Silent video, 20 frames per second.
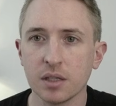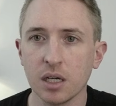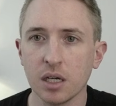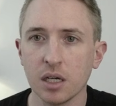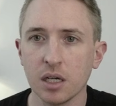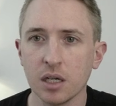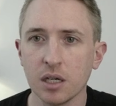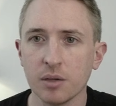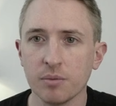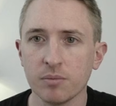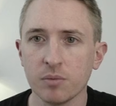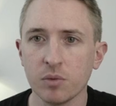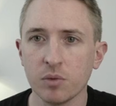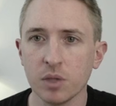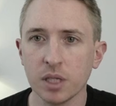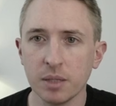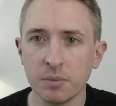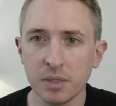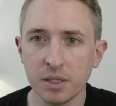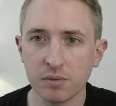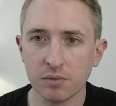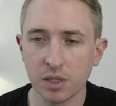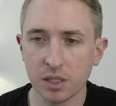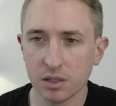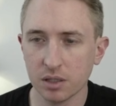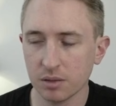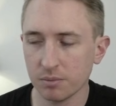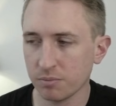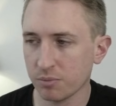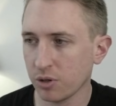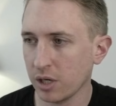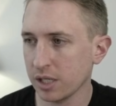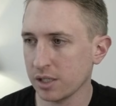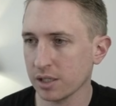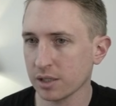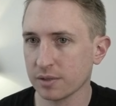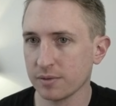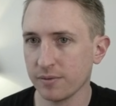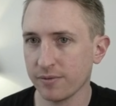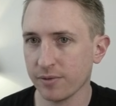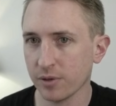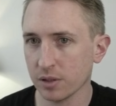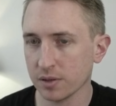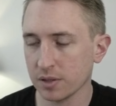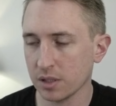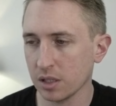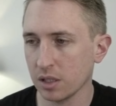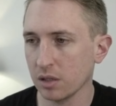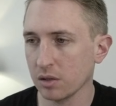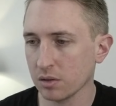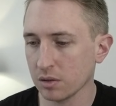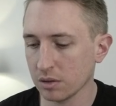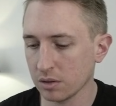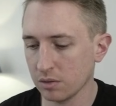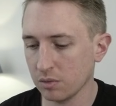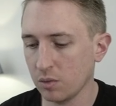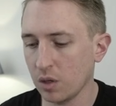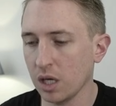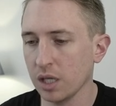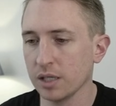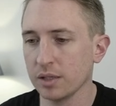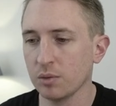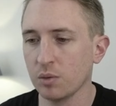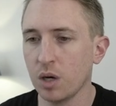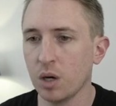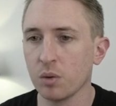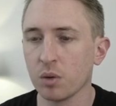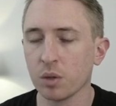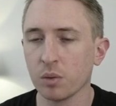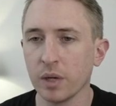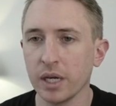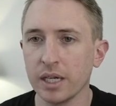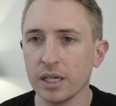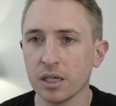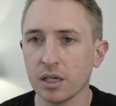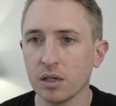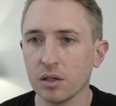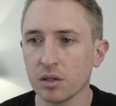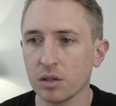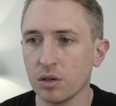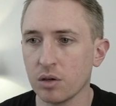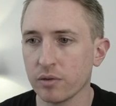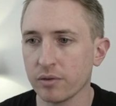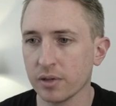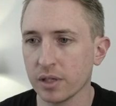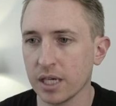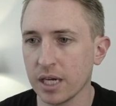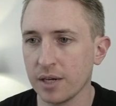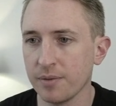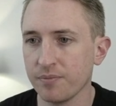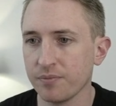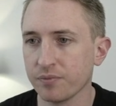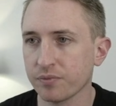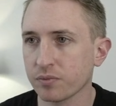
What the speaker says: well, let me run the project first, and while we're waiting, I'll go over that.